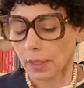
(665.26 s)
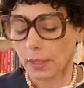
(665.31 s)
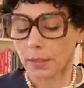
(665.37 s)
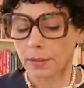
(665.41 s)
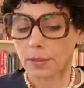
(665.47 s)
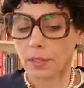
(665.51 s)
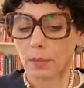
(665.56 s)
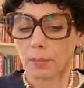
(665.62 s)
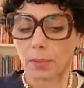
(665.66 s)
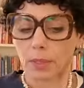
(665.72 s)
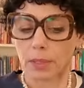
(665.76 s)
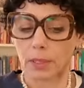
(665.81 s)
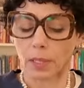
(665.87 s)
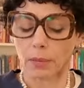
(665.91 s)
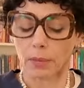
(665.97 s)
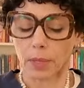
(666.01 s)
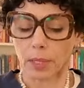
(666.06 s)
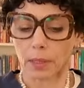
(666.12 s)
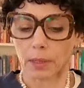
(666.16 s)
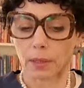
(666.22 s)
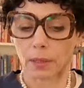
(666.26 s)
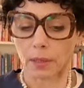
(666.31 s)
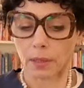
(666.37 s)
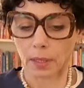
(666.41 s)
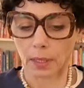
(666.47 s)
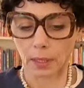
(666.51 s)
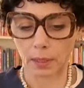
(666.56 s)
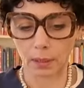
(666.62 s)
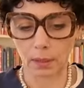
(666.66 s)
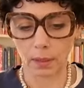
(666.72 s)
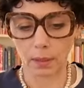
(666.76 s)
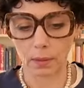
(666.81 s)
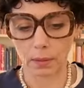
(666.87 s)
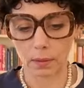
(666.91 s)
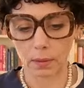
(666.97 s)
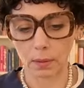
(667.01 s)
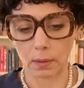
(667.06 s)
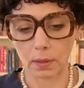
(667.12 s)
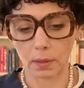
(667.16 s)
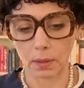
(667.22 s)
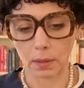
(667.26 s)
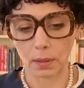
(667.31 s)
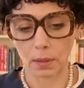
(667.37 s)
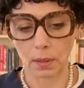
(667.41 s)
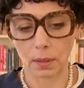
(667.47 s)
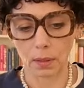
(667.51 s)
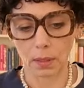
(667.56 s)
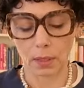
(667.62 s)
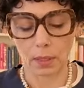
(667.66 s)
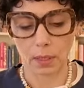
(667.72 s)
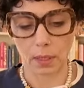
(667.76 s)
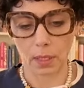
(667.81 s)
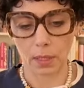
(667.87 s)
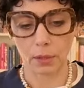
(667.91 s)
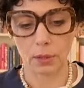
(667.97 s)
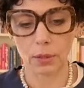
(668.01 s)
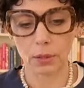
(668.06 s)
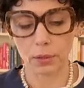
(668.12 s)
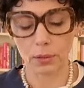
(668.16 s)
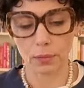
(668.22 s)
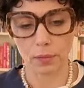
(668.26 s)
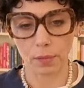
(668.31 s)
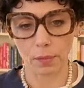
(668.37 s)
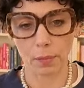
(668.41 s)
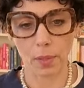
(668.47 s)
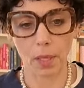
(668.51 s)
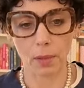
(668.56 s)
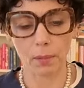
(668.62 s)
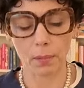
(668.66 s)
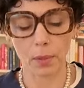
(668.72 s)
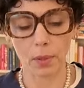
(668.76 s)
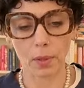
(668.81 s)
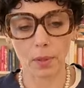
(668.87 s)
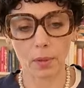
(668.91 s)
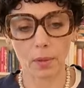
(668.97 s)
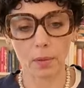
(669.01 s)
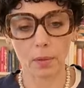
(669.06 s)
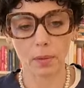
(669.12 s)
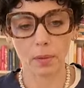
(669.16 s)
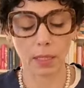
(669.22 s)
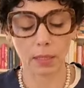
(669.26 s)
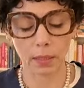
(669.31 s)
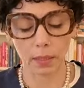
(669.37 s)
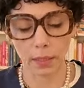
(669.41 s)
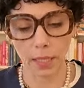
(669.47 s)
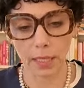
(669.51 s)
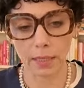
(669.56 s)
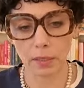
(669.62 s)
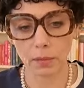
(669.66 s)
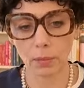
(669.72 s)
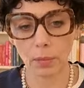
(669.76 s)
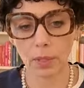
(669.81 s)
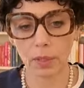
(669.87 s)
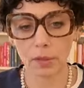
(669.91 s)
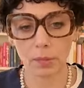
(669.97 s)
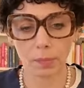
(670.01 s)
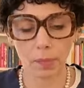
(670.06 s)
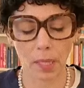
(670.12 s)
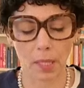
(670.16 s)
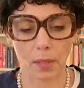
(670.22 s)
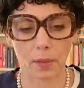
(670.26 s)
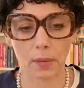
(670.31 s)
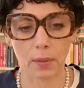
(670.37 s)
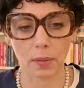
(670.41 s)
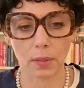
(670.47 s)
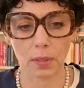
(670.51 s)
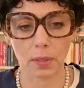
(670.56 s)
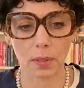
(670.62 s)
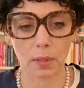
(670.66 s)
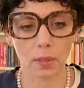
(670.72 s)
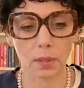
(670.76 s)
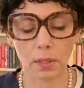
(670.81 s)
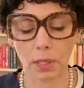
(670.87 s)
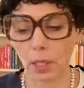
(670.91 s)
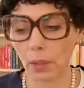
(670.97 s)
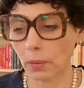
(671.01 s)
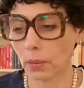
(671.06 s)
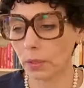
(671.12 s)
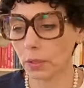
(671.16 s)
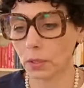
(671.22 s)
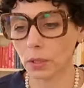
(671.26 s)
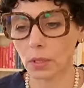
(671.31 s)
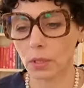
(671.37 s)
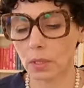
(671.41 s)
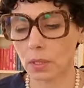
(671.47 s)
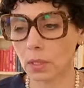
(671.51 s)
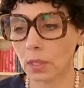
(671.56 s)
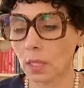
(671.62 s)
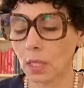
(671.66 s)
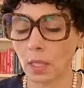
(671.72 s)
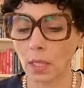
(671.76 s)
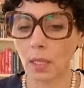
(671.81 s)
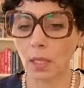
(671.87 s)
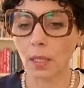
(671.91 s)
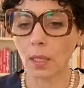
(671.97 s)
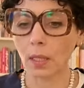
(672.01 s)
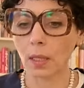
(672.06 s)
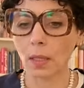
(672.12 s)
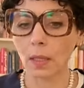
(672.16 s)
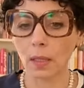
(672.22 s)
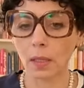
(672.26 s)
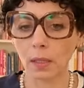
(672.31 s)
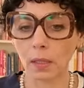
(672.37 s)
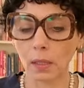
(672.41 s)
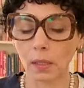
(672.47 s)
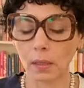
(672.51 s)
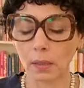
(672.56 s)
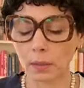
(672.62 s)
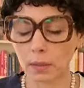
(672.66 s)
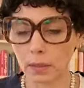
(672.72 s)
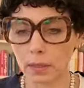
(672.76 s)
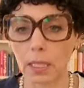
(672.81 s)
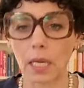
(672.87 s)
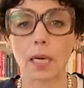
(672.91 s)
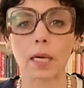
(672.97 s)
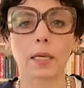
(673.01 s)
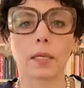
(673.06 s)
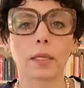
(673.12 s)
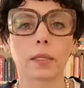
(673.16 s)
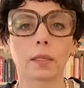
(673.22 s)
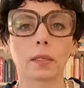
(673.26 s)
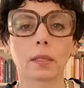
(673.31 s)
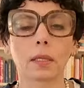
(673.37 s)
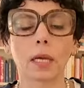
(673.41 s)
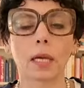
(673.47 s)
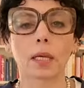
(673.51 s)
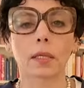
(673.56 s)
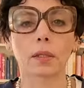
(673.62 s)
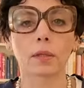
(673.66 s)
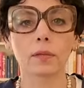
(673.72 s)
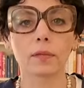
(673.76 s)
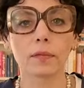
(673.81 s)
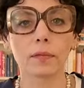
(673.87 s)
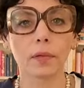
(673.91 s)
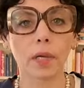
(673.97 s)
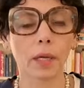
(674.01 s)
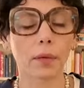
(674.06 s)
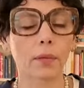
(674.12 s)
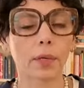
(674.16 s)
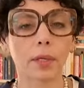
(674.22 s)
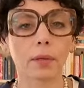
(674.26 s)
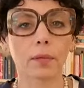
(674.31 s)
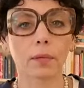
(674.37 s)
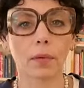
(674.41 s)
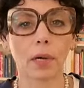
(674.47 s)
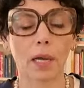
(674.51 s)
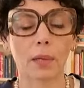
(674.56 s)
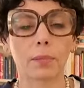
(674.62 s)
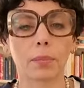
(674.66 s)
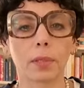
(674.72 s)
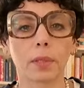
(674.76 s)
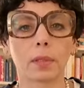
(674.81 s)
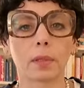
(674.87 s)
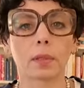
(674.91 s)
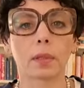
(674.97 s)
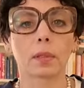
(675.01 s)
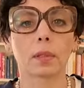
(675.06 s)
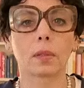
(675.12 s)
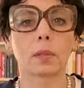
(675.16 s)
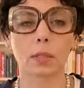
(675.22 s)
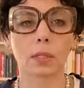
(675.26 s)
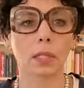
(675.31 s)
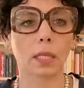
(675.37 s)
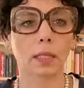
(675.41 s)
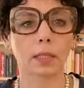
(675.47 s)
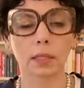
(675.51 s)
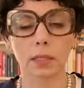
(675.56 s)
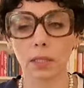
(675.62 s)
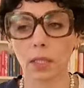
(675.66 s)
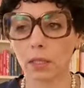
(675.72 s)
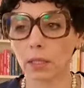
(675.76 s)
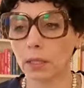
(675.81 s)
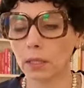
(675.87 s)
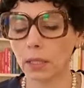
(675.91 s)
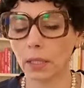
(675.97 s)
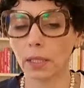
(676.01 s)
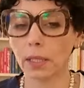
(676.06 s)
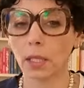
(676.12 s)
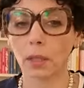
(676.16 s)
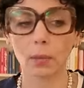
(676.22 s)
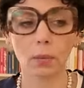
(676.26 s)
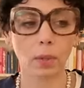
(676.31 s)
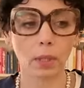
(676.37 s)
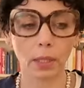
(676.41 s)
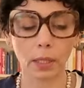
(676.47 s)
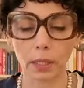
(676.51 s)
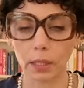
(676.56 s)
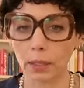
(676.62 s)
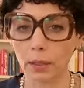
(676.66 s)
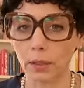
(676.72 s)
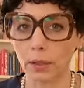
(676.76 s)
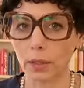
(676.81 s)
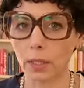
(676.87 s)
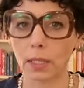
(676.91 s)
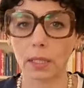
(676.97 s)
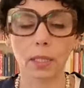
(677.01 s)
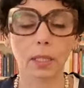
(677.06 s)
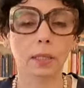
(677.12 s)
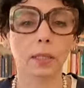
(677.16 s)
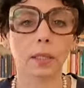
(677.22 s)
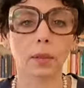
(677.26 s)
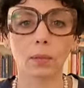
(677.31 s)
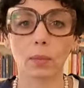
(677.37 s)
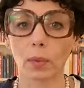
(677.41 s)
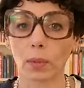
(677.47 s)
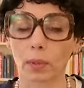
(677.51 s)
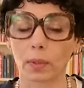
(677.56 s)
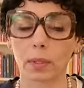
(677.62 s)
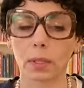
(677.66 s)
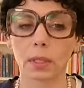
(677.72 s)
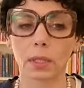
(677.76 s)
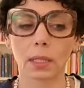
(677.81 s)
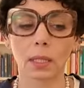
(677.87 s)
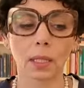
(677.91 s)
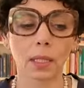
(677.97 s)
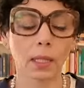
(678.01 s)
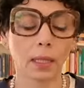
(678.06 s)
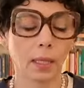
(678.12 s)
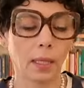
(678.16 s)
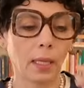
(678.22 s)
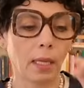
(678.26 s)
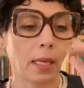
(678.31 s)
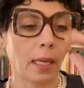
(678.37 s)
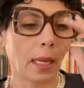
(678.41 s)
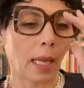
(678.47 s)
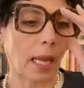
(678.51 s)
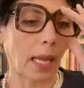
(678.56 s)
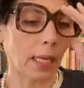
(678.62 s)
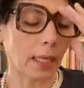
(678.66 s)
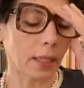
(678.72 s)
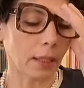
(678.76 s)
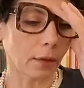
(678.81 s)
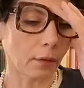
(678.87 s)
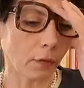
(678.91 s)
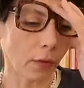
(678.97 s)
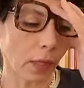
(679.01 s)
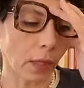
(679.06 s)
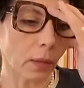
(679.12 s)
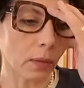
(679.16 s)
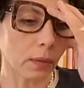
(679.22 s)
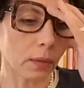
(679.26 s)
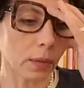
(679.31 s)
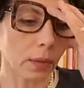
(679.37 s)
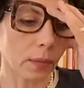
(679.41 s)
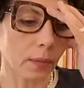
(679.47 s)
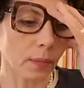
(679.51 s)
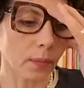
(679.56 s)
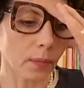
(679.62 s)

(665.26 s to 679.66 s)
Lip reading: AIDS epidemic hit. And I just remember my classmates' parents, they were just dying at a very rapid. It was like suddenly they were here and then they weren't. And it felt